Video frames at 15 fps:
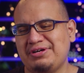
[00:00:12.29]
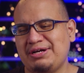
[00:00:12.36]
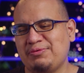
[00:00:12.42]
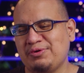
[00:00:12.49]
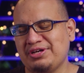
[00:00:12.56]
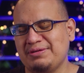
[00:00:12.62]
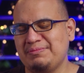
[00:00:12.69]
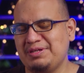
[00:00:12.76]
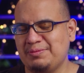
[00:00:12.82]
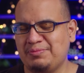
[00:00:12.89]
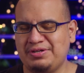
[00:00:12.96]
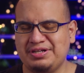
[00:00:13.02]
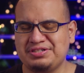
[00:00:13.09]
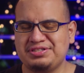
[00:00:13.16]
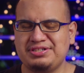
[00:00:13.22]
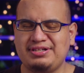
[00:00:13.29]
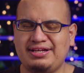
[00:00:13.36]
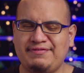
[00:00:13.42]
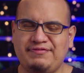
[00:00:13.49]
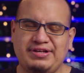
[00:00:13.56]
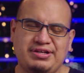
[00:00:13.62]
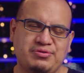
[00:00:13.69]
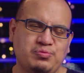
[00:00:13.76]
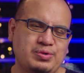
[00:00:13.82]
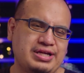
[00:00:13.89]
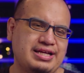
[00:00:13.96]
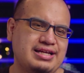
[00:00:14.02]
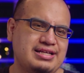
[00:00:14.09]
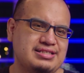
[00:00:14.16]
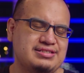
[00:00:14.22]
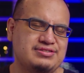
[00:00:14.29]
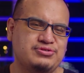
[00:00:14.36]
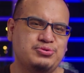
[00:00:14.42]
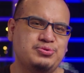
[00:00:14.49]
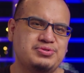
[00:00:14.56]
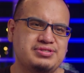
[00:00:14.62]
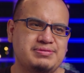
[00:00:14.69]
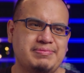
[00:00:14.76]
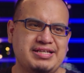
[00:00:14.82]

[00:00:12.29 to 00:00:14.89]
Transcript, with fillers: I work in media production, I found ways and tools to